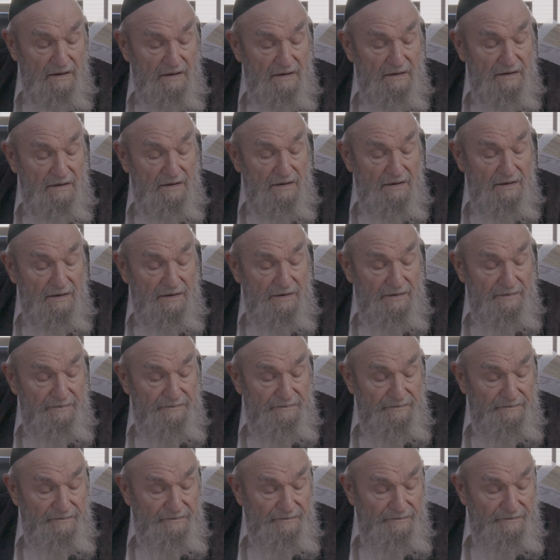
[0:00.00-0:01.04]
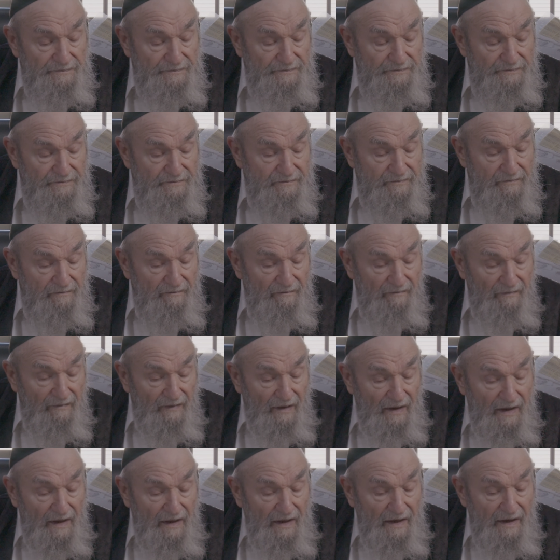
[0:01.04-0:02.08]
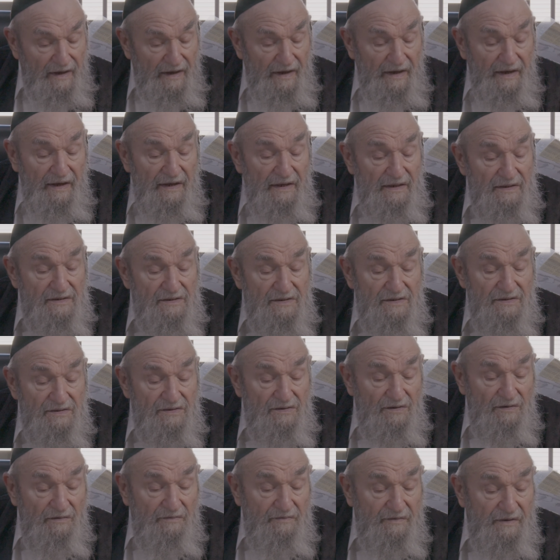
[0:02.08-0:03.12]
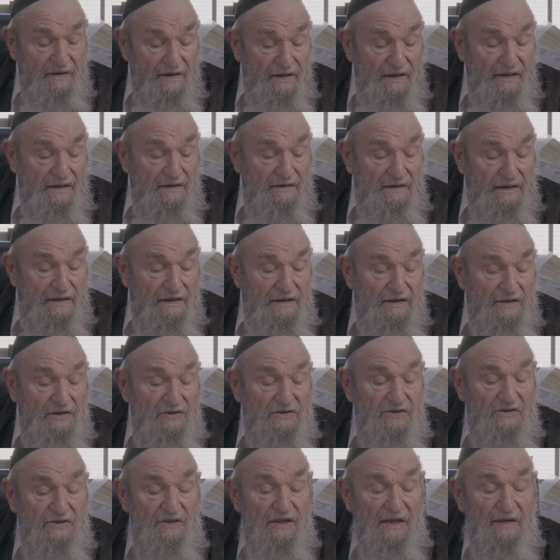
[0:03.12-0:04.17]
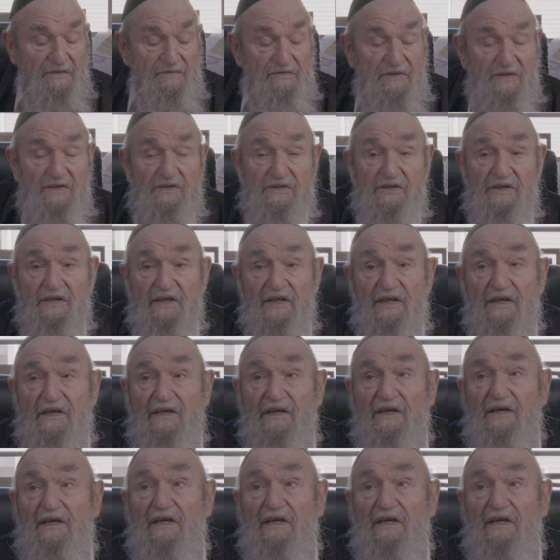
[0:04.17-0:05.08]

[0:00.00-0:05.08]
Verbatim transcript: and uh, he asked over there that he saved the city.